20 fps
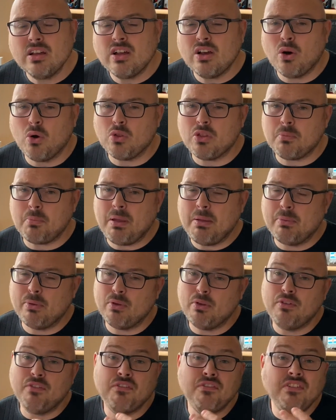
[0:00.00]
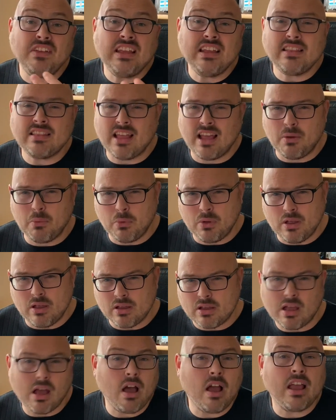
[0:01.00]
or the people who feed that
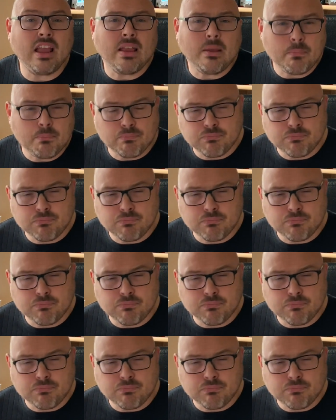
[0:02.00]
work, i.e.